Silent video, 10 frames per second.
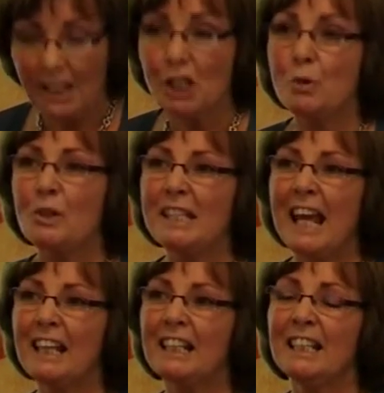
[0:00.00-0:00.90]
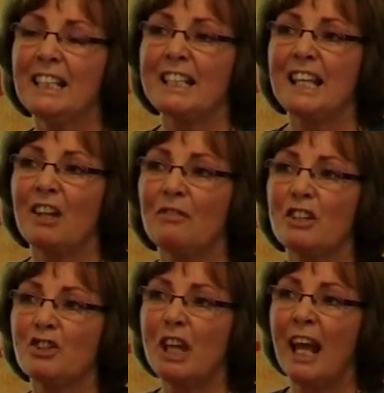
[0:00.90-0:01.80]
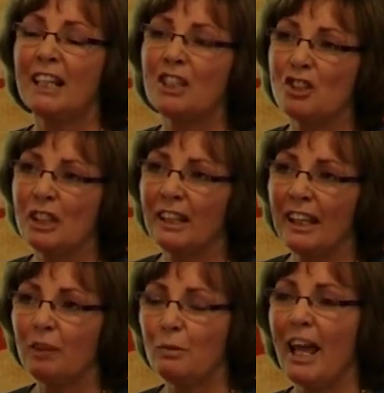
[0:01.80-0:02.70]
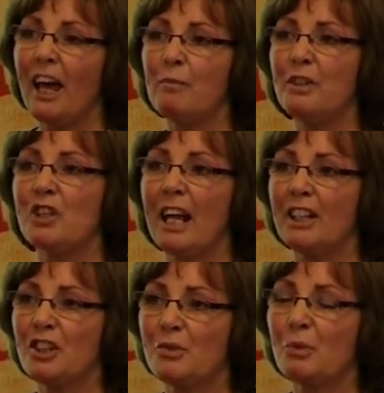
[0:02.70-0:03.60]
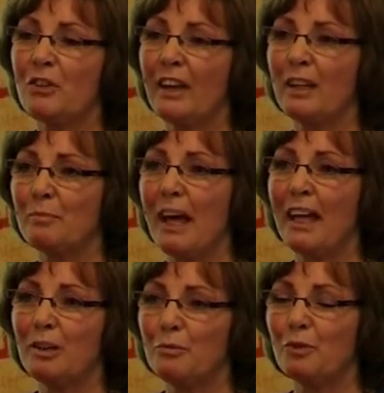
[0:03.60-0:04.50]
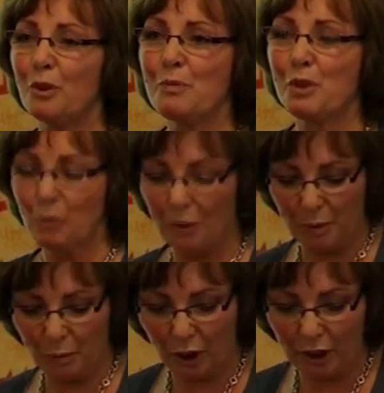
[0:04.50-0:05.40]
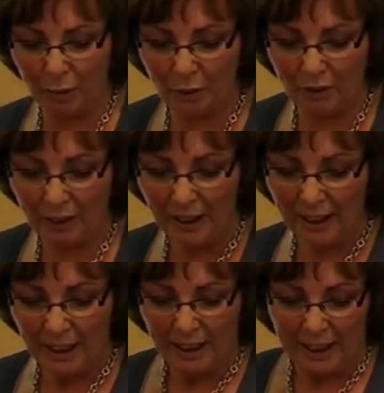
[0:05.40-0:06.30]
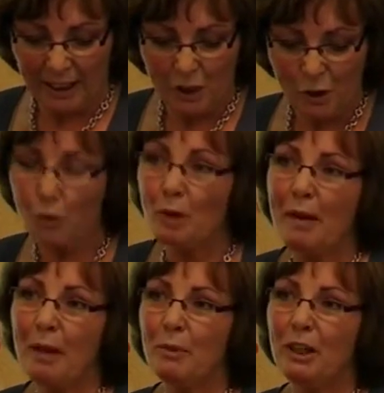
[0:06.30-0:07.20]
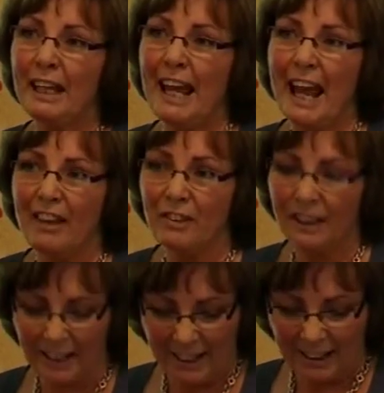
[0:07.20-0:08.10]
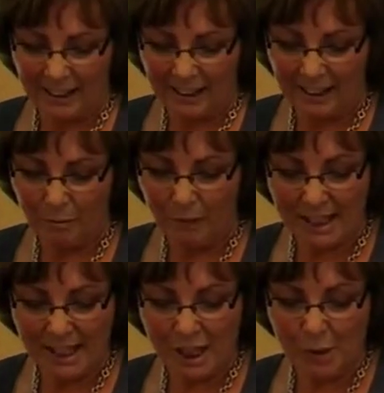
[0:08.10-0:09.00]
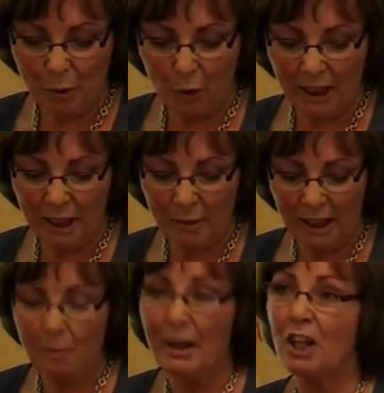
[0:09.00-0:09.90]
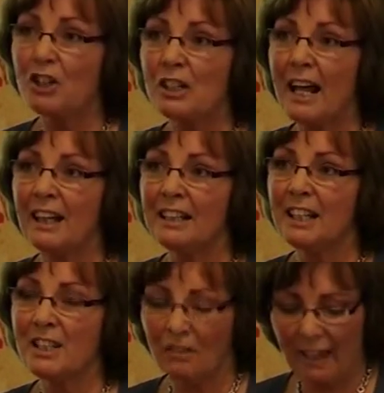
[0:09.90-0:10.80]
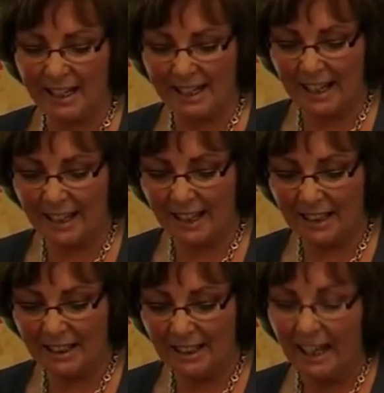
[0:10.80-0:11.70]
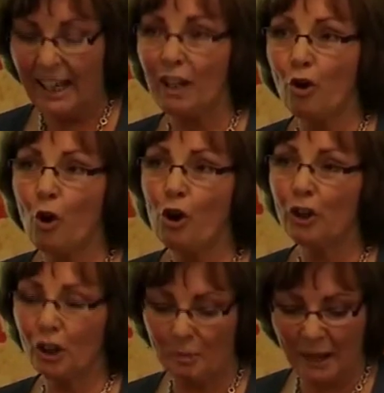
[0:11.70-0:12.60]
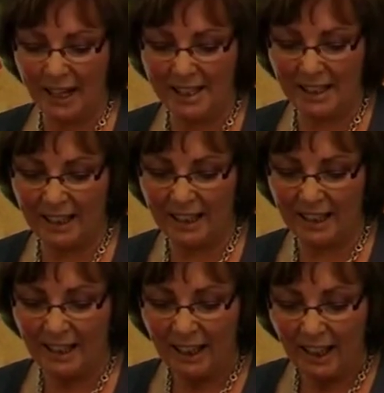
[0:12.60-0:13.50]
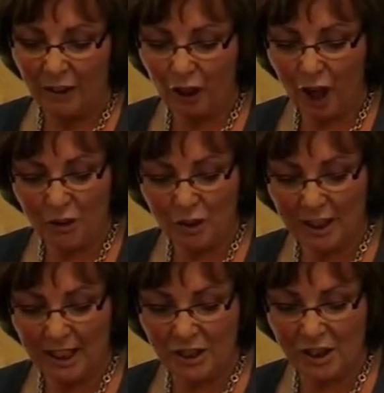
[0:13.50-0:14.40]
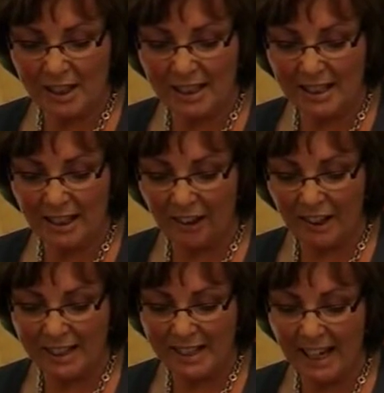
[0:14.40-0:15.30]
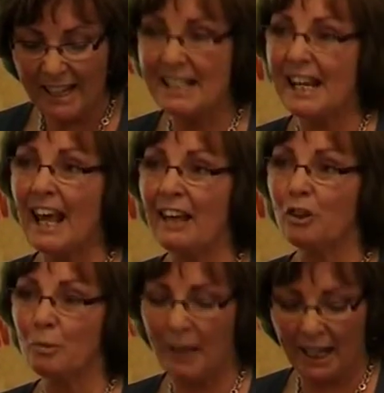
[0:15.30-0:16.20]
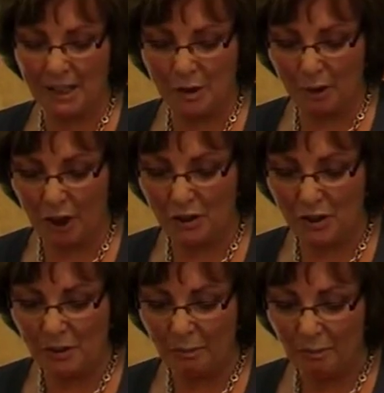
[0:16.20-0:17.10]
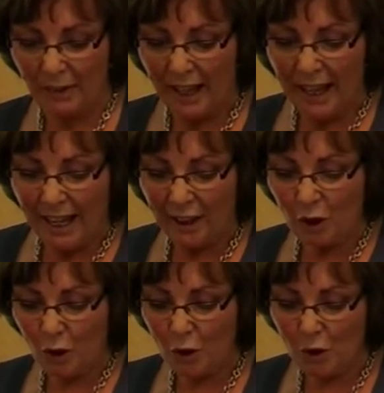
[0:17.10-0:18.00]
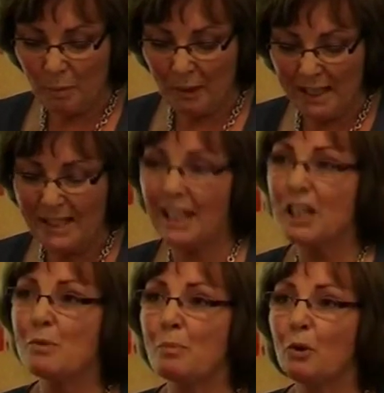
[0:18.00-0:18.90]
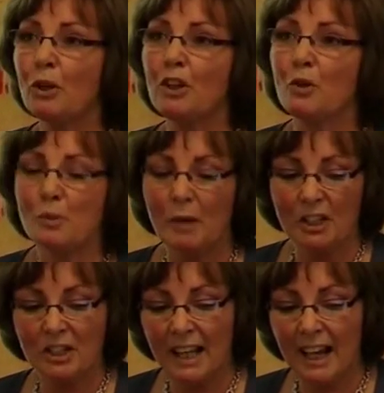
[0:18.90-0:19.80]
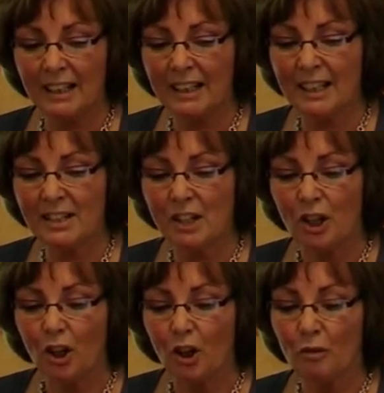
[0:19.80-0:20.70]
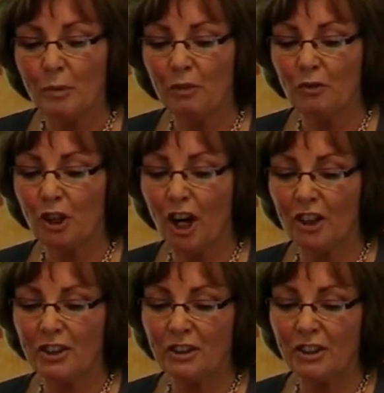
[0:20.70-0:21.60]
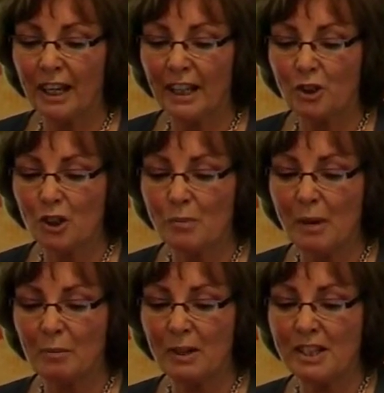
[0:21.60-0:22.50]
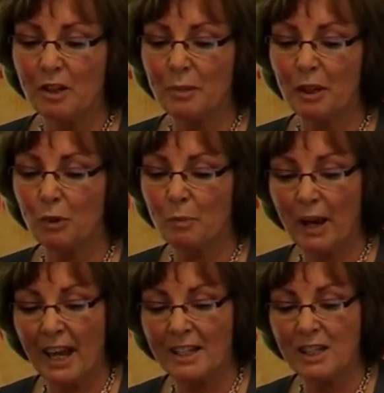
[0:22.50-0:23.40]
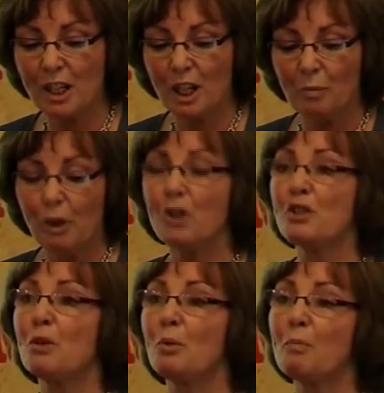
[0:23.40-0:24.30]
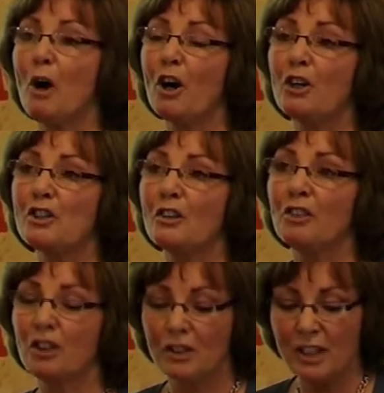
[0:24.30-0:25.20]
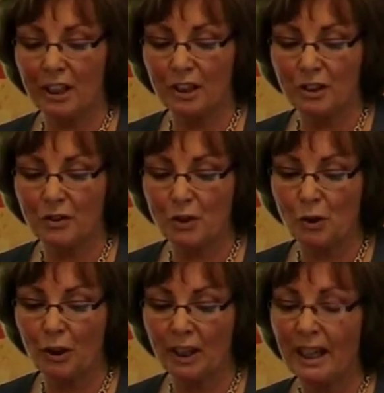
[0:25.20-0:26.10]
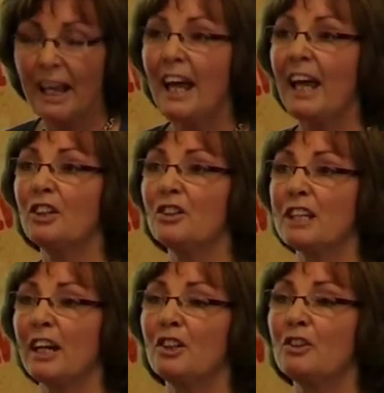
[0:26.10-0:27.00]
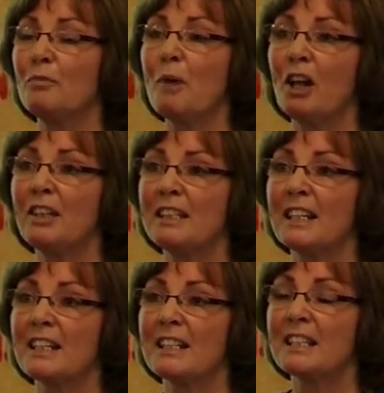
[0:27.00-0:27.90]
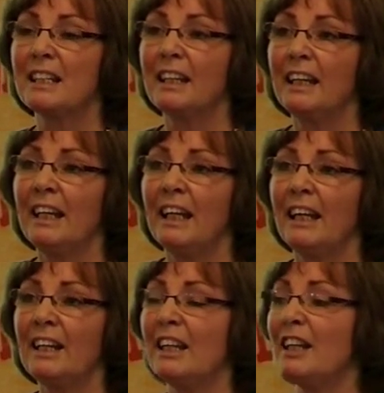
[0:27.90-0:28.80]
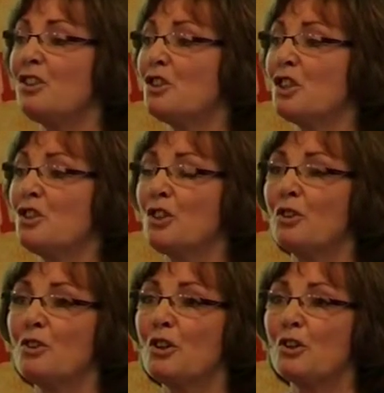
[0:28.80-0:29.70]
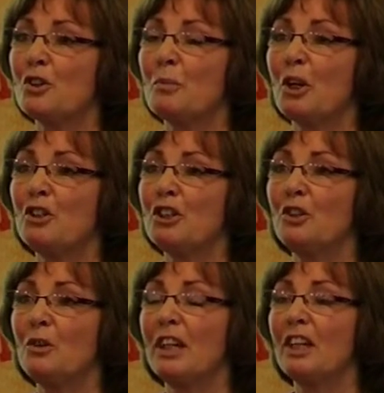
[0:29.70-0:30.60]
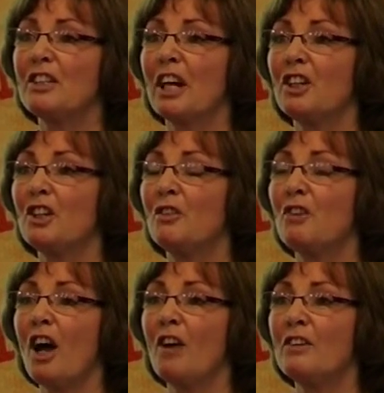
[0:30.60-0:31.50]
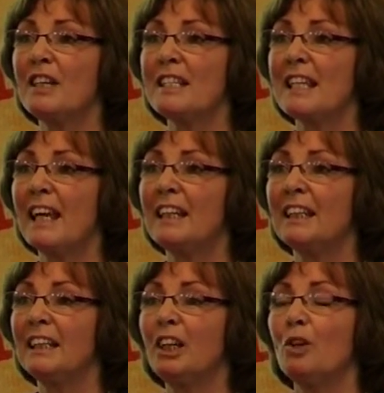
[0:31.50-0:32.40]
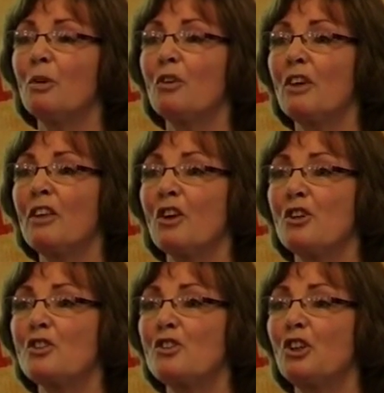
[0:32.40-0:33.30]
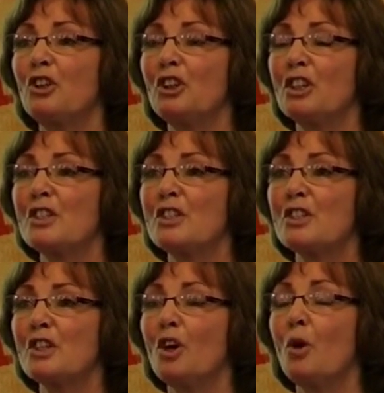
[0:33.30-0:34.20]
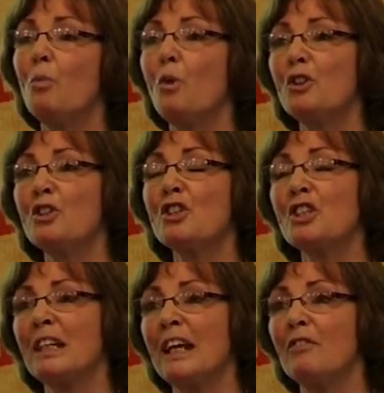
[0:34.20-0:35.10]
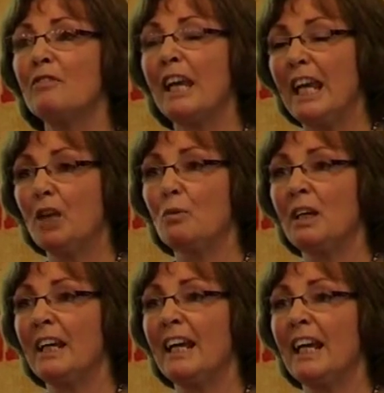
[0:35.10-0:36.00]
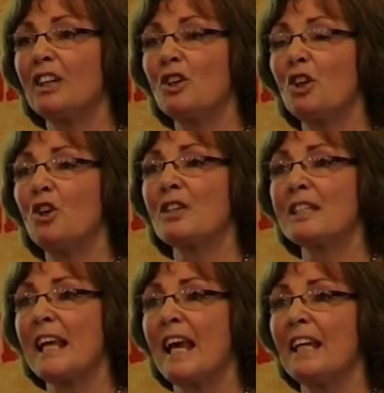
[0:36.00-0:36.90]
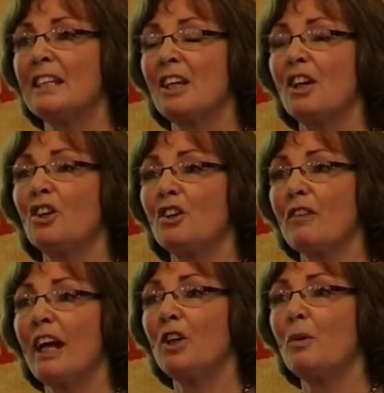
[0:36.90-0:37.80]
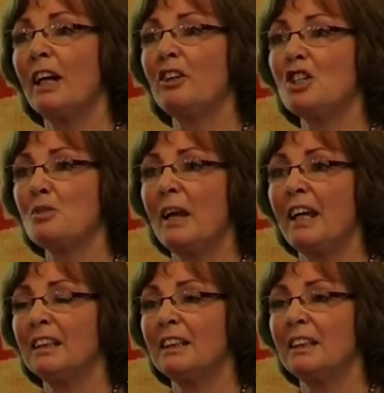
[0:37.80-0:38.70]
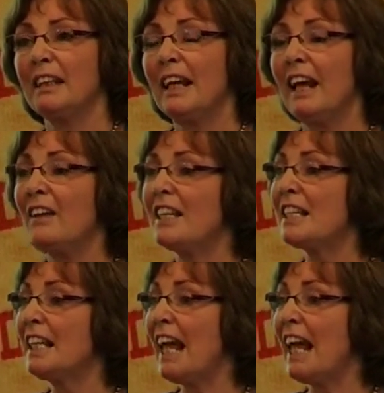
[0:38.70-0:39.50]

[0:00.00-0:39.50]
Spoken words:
So the title in itself is challenging, and we have been challenged with that by groups that we've been working with. So remembering ethically means exploring the many personalities of that decade and all their complexity, their contradictions, their insights and their blind spots. And it also means exploring those personalities who have been forgotten and whose memories have been repressed because they were part of an alternative story and alternative politics. I think that John talked about, the alternative covenant signing, where 3,000 unionists wanted to live equally and alongside their fellow Irishmen. And that's a